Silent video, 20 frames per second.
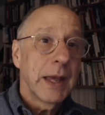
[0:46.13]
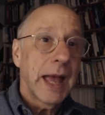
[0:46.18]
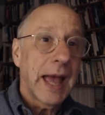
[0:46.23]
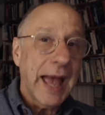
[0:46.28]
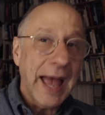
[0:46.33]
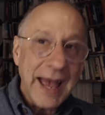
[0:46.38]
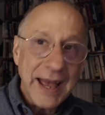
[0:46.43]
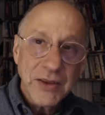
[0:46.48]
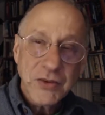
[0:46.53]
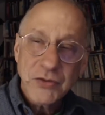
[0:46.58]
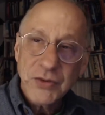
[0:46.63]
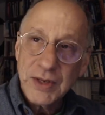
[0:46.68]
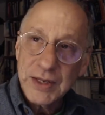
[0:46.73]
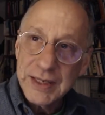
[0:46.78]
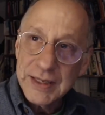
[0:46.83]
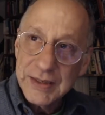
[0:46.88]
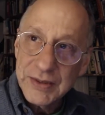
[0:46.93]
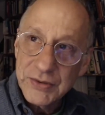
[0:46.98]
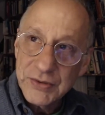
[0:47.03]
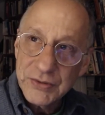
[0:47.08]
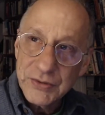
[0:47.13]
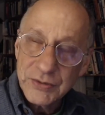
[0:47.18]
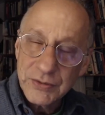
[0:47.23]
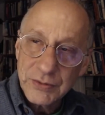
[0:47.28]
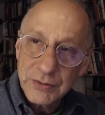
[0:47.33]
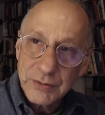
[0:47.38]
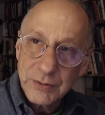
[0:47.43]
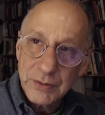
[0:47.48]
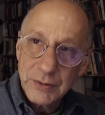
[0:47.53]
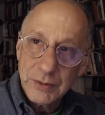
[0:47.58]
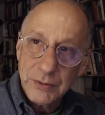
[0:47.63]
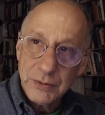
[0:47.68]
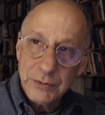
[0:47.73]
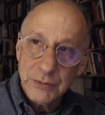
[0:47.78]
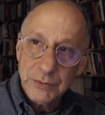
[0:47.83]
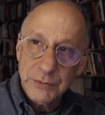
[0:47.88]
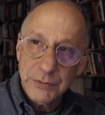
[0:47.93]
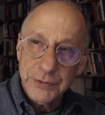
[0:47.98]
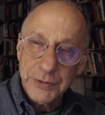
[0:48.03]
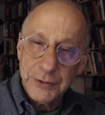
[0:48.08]
as is
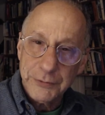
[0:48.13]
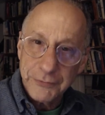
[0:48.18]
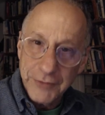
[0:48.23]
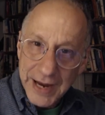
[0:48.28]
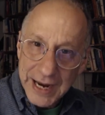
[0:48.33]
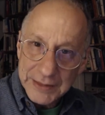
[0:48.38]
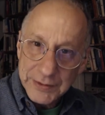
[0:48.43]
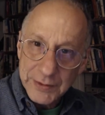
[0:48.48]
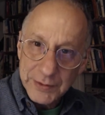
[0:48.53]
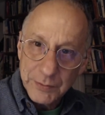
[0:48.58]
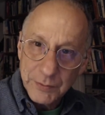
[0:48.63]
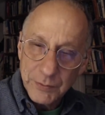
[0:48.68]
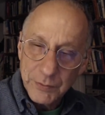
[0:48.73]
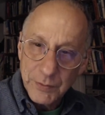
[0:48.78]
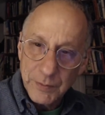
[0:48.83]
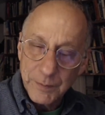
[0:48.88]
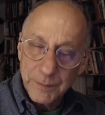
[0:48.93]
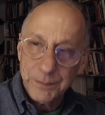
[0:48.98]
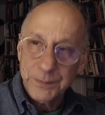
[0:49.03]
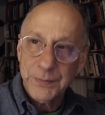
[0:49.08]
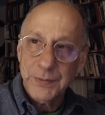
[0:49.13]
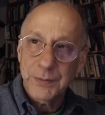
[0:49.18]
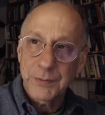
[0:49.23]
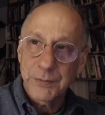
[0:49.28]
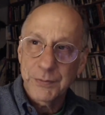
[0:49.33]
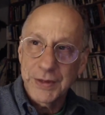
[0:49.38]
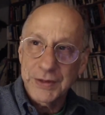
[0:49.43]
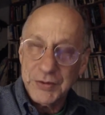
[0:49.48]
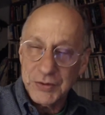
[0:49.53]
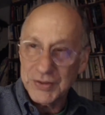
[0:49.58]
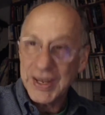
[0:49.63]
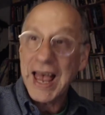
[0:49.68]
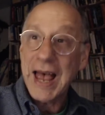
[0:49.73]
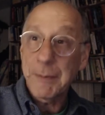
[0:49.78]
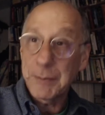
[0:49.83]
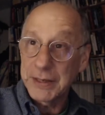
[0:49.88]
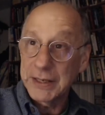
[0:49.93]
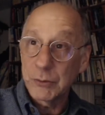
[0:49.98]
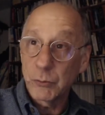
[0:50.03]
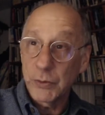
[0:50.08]
the fact that this is
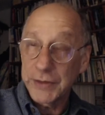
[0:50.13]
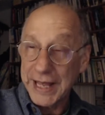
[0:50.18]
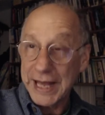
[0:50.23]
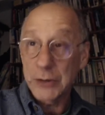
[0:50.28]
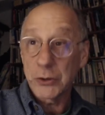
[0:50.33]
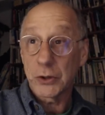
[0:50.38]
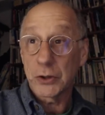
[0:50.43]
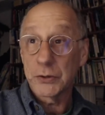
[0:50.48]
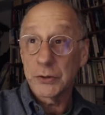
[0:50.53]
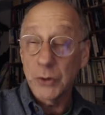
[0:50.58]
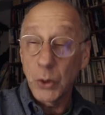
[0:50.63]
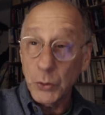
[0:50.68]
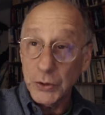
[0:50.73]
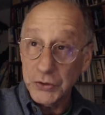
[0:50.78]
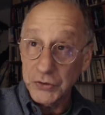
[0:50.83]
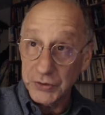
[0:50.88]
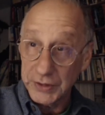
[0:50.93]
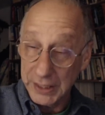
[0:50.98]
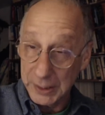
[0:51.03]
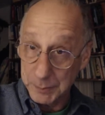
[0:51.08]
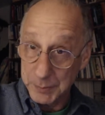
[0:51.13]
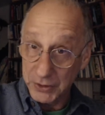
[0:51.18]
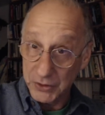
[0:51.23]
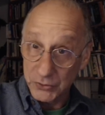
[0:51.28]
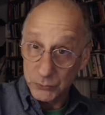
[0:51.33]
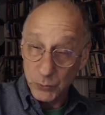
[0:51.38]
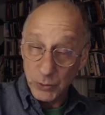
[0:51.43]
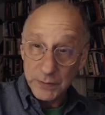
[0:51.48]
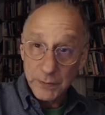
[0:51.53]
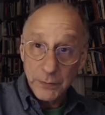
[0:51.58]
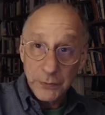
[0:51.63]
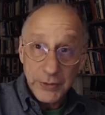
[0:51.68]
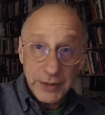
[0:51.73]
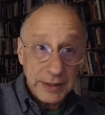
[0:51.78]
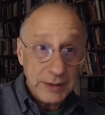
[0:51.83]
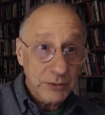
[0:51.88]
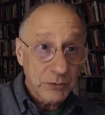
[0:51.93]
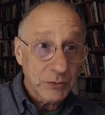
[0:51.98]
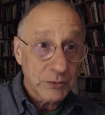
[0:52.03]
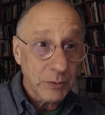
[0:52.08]
happening without our noticing it. Because one of the
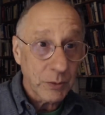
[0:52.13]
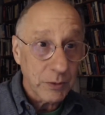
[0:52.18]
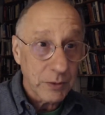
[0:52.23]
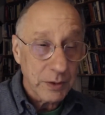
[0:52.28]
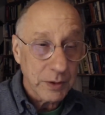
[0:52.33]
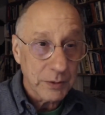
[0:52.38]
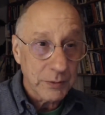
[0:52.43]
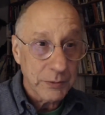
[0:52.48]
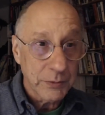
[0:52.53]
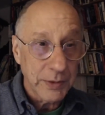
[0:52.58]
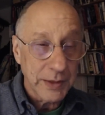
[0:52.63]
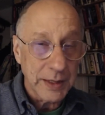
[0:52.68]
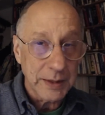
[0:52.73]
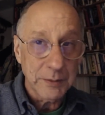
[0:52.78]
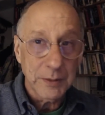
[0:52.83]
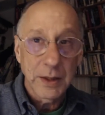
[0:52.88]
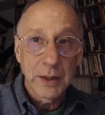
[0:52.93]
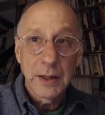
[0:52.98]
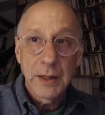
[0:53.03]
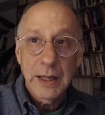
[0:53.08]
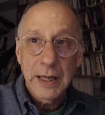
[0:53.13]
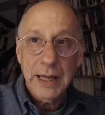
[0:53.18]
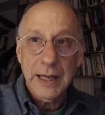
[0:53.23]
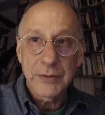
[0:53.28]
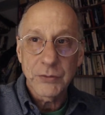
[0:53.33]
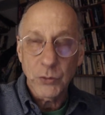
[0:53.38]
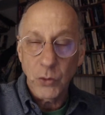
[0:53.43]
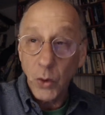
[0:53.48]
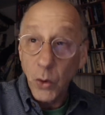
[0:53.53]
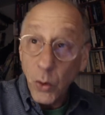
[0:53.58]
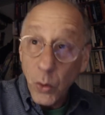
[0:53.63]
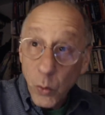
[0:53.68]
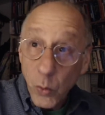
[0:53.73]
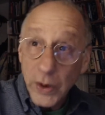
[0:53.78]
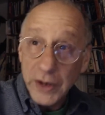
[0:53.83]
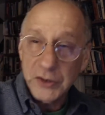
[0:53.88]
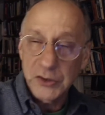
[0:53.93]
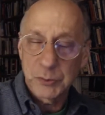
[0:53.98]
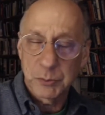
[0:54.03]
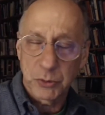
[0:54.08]
things that has
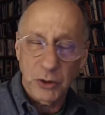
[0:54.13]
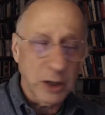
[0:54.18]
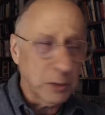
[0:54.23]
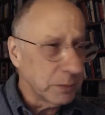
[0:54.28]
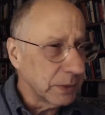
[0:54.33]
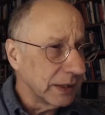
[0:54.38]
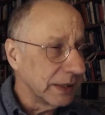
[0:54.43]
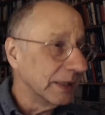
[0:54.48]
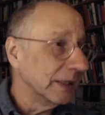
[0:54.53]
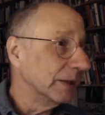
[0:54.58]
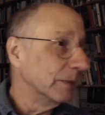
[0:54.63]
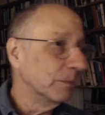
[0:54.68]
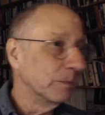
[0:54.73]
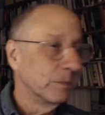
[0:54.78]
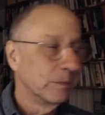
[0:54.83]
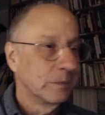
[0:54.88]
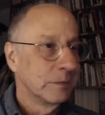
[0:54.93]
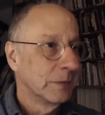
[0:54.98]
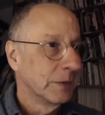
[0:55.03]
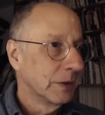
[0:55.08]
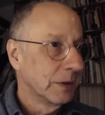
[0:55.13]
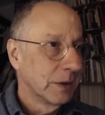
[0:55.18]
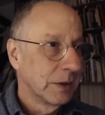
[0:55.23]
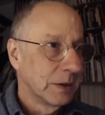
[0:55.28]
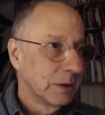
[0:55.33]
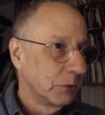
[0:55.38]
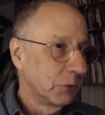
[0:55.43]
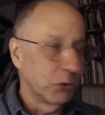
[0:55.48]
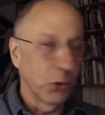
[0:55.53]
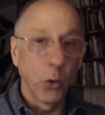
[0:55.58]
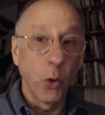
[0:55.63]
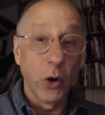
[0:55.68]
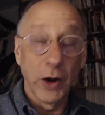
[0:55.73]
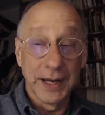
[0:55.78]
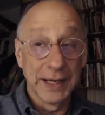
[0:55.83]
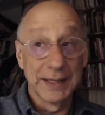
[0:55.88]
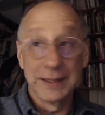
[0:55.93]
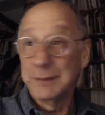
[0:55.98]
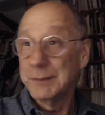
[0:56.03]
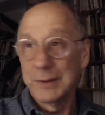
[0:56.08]
always brought me
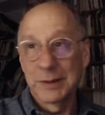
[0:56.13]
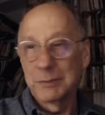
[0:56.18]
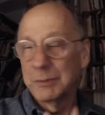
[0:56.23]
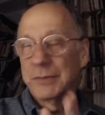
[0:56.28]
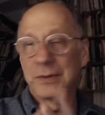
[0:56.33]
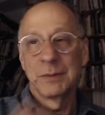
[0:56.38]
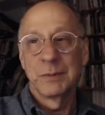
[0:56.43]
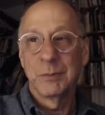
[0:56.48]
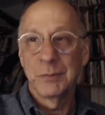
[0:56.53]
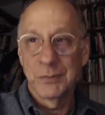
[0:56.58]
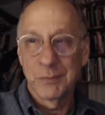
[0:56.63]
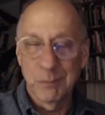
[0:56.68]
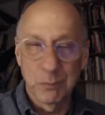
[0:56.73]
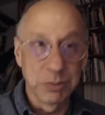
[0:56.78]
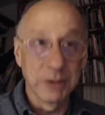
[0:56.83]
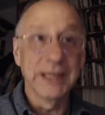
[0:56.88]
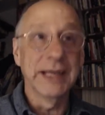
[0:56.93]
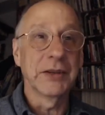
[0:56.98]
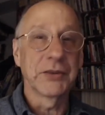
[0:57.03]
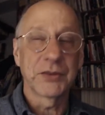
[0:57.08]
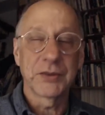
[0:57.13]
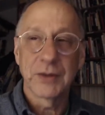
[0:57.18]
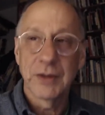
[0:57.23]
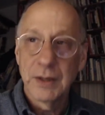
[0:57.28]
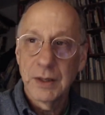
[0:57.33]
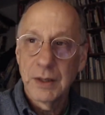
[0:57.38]
joy, bliss,